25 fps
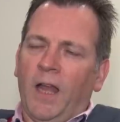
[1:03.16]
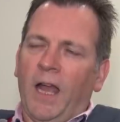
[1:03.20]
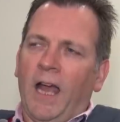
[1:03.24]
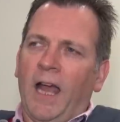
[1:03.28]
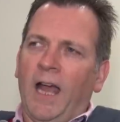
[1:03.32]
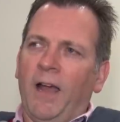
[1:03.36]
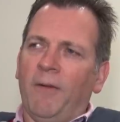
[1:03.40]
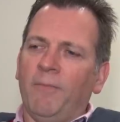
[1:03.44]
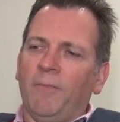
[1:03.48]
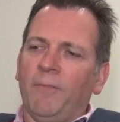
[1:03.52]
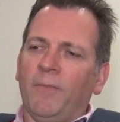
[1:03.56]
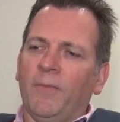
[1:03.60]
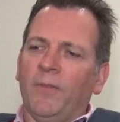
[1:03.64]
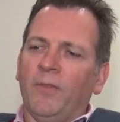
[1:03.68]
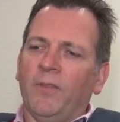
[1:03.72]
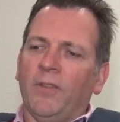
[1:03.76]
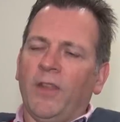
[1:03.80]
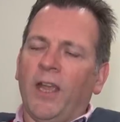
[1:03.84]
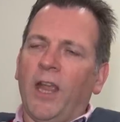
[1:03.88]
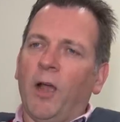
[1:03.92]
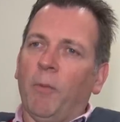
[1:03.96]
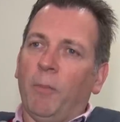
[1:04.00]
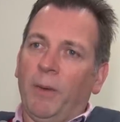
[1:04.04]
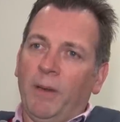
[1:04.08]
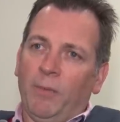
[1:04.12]

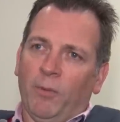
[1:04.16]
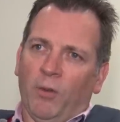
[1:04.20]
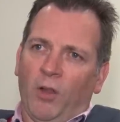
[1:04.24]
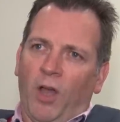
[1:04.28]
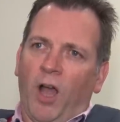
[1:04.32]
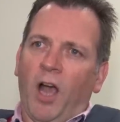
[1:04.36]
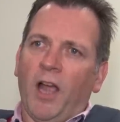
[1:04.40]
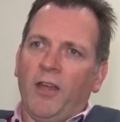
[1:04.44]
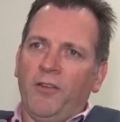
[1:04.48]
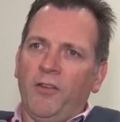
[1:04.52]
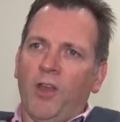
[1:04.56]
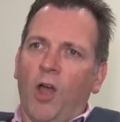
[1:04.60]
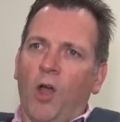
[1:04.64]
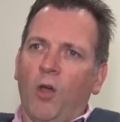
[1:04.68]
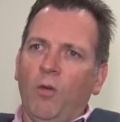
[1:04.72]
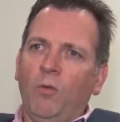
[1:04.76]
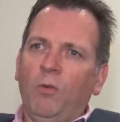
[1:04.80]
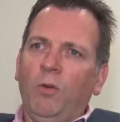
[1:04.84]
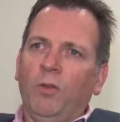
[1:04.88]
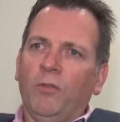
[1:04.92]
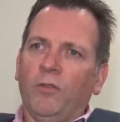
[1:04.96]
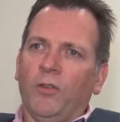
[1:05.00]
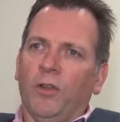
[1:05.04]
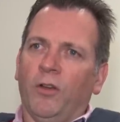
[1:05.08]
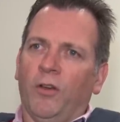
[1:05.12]
They are people that I
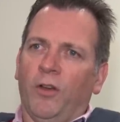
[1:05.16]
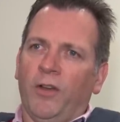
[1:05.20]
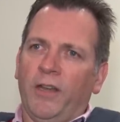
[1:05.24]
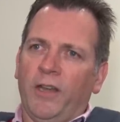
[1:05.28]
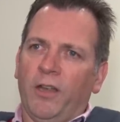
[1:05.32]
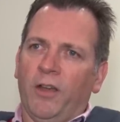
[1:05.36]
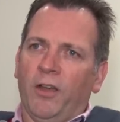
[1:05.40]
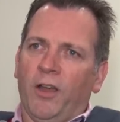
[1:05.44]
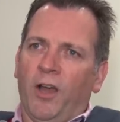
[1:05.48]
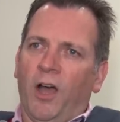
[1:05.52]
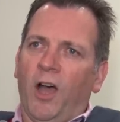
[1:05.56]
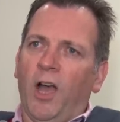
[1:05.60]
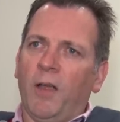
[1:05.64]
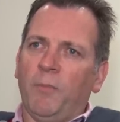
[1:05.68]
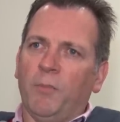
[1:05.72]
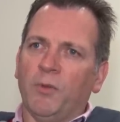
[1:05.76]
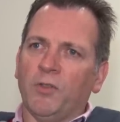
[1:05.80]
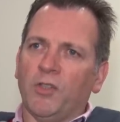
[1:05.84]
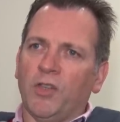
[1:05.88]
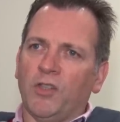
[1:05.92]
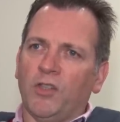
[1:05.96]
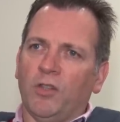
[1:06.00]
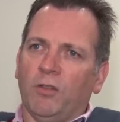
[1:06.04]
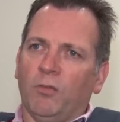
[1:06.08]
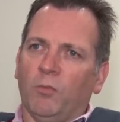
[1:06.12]
know that are in a high
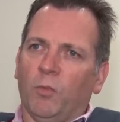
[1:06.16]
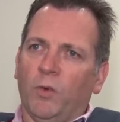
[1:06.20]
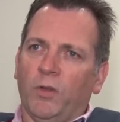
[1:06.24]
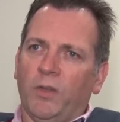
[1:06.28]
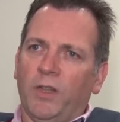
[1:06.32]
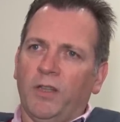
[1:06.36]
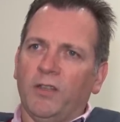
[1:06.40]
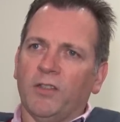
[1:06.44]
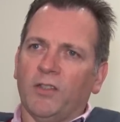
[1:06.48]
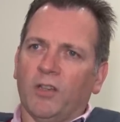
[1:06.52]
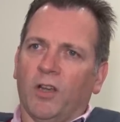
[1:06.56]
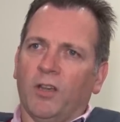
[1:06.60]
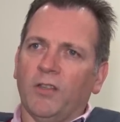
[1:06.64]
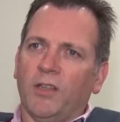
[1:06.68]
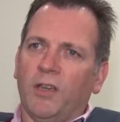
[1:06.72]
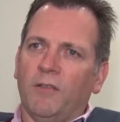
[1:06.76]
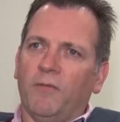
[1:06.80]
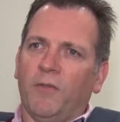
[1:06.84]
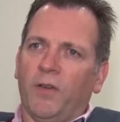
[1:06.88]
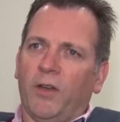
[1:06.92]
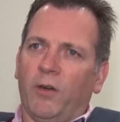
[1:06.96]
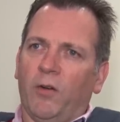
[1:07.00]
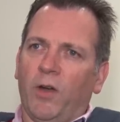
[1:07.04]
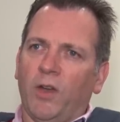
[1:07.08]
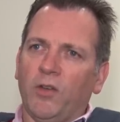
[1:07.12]
position with inside their
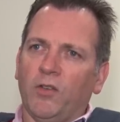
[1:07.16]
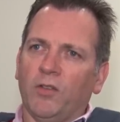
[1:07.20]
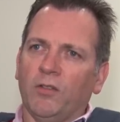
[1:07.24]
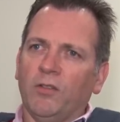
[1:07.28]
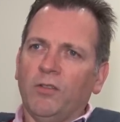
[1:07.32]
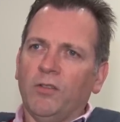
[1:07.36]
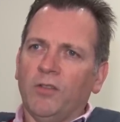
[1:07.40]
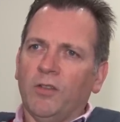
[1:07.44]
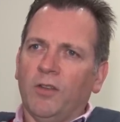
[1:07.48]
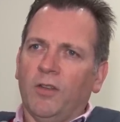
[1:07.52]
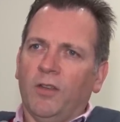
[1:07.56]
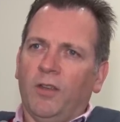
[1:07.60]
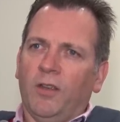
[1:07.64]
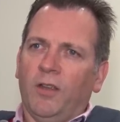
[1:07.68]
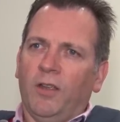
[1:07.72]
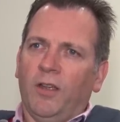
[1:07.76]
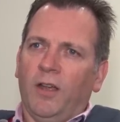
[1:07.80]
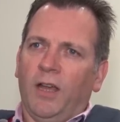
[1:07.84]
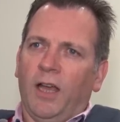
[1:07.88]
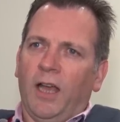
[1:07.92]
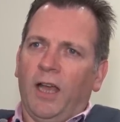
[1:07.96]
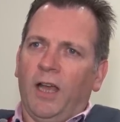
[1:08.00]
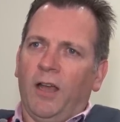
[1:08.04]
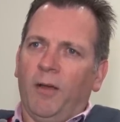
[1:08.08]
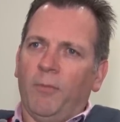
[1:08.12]
federations,
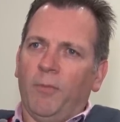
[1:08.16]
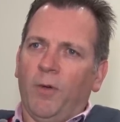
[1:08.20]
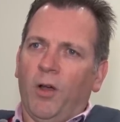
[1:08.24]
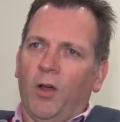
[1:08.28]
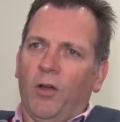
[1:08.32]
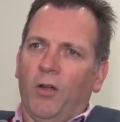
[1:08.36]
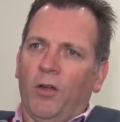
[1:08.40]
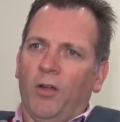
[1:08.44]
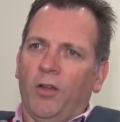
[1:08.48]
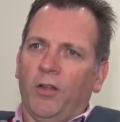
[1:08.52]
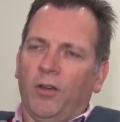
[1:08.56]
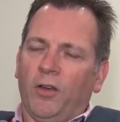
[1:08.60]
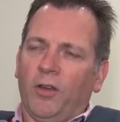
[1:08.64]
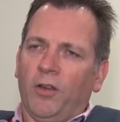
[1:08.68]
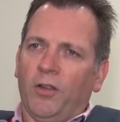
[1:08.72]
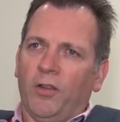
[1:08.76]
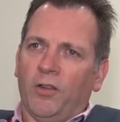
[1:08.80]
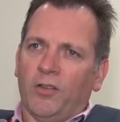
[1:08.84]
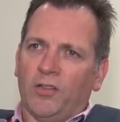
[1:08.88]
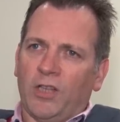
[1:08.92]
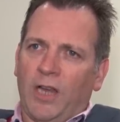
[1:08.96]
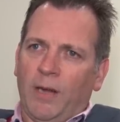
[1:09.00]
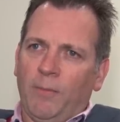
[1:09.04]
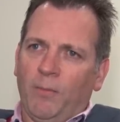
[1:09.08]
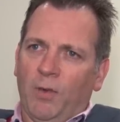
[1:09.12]
and at the
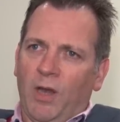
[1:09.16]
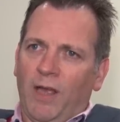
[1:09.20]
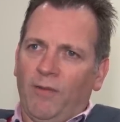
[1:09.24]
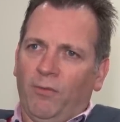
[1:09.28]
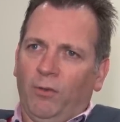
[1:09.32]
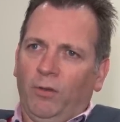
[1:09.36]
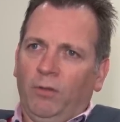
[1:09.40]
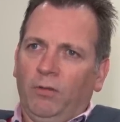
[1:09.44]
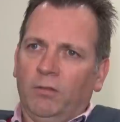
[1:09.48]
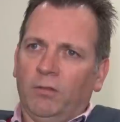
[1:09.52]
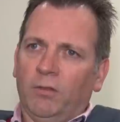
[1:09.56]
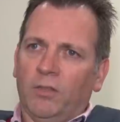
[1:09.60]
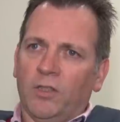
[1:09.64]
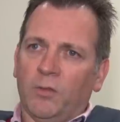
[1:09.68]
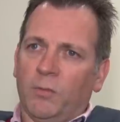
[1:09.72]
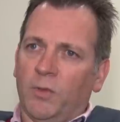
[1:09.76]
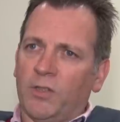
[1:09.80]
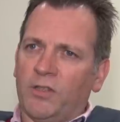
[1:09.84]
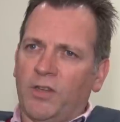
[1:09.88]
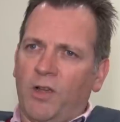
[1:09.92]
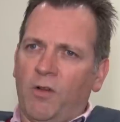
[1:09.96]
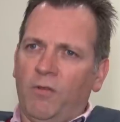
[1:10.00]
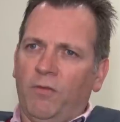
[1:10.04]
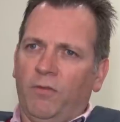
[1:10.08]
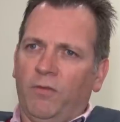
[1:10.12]
same level as
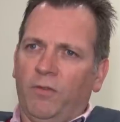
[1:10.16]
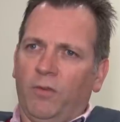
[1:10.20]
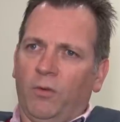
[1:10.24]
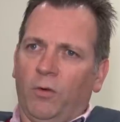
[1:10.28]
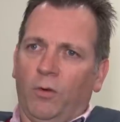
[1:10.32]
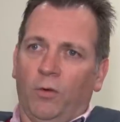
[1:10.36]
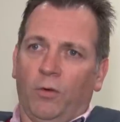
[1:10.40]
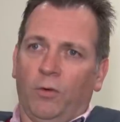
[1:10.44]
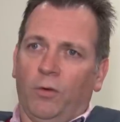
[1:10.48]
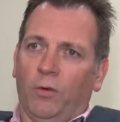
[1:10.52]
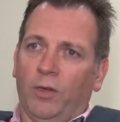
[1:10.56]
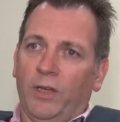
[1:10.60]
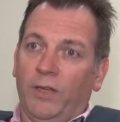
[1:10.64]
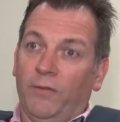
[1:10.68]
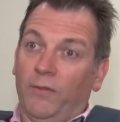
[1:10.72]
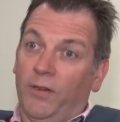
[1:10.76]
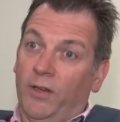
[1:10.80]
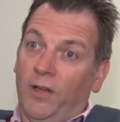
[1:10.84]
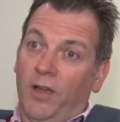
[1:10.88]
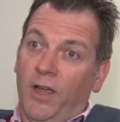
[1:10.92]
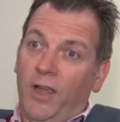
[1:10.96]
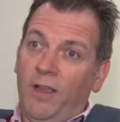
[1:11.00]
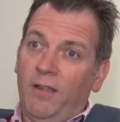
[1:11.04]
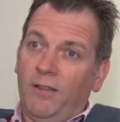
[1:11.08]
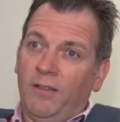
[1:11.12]
myself, or even
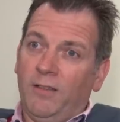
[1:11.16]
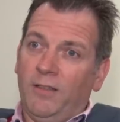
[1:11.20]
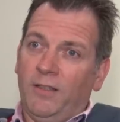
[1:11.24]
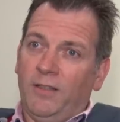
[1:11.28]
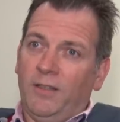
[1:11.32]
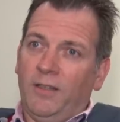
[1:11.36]
higher.